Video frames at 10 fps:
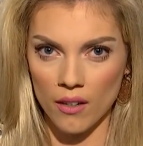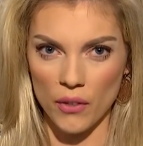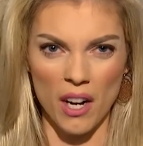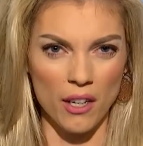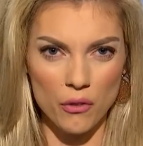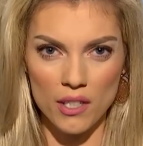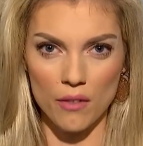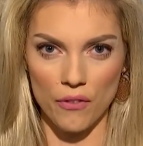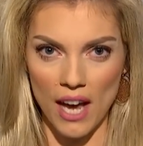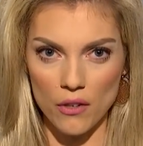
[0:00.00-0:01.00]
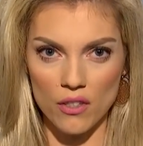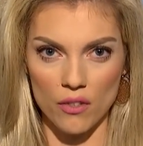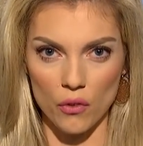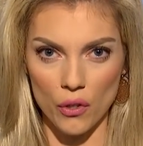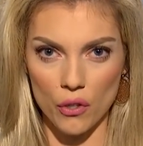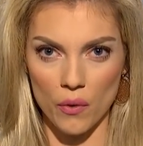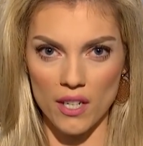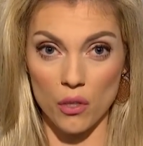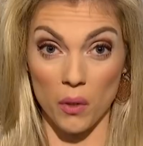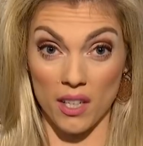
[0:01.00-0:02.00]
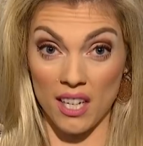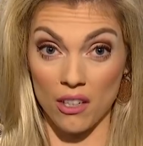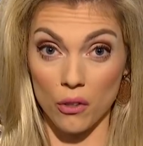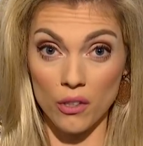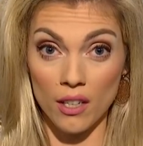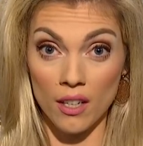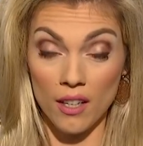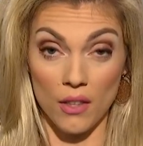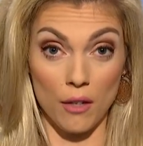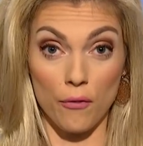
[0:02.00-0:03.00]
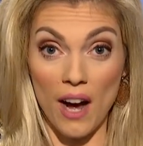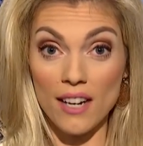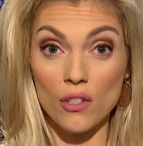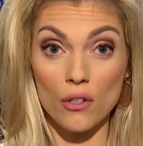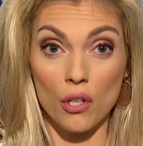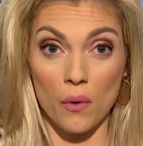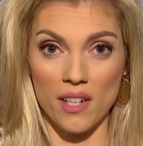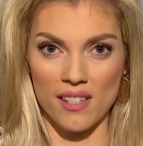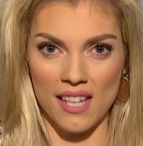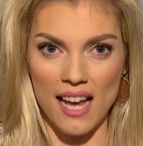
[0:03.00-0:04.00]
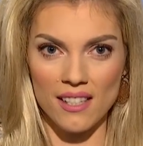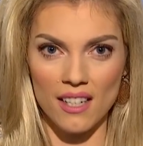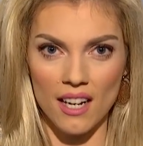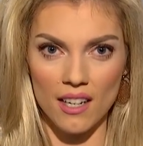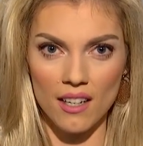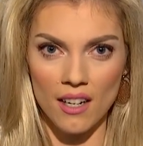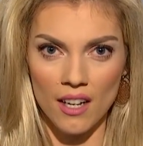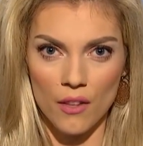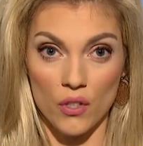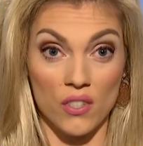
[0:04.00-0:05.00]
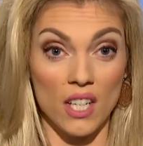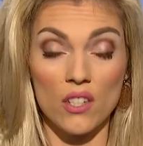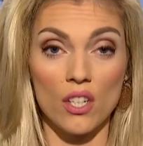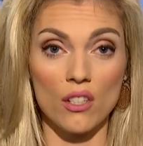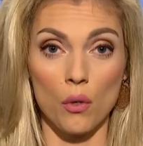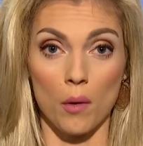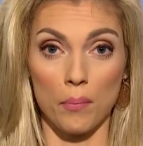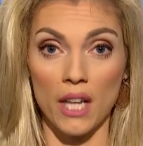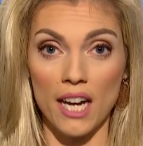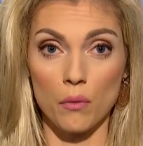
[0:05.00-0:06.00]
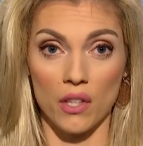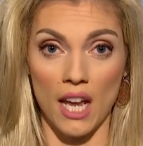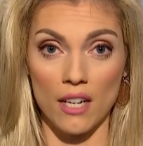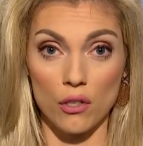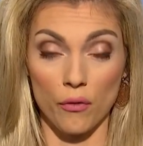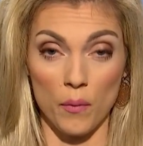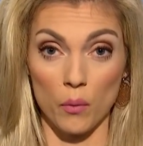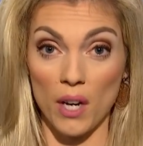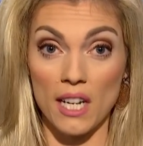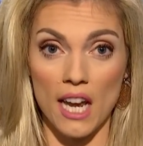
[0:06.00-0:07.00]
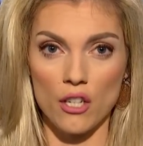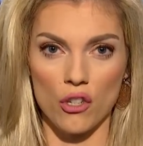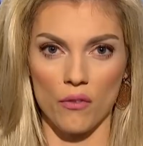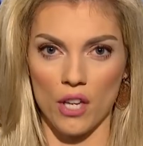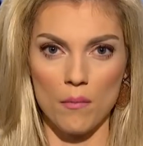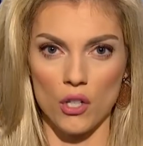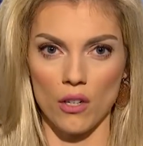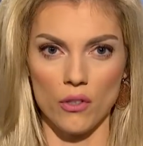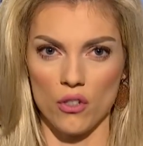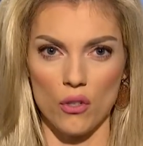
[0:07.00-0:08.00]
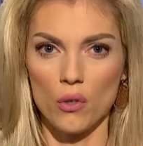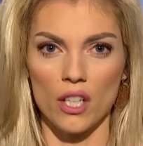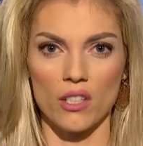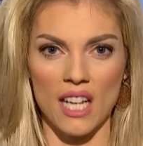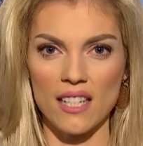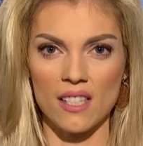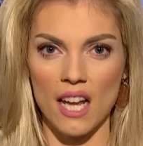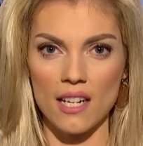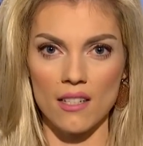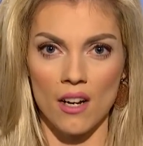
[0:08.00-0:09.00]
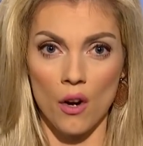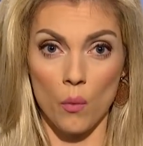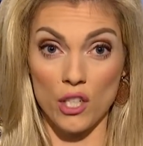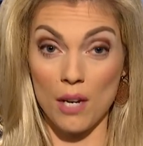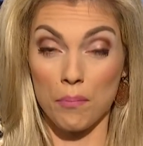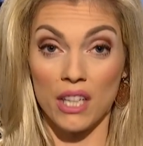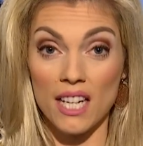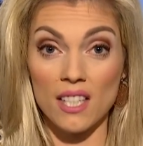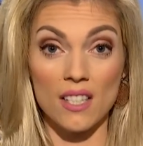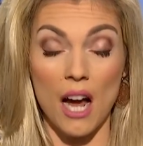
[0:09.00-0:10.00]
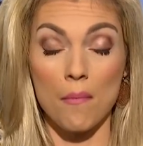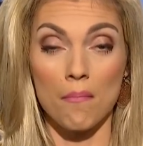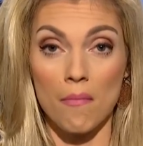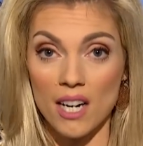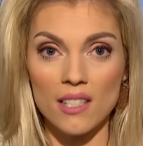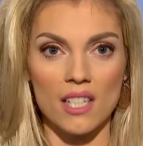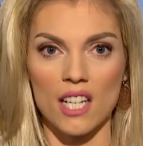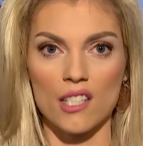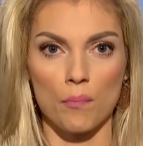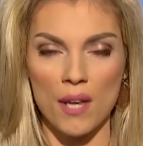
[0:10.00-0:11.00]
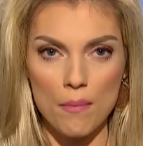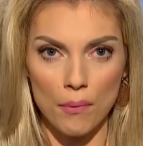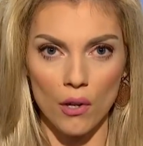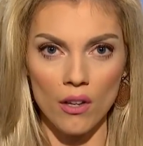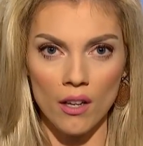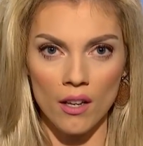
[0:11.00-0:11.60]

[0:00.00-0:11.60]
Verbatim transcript: The hundreds of thousands of North Koreans who are killed, the advisors who are assassinated, the citizens who are plagued with cancer from the radiation of Kim Jong un's nuclear test site, which he places amongst his people?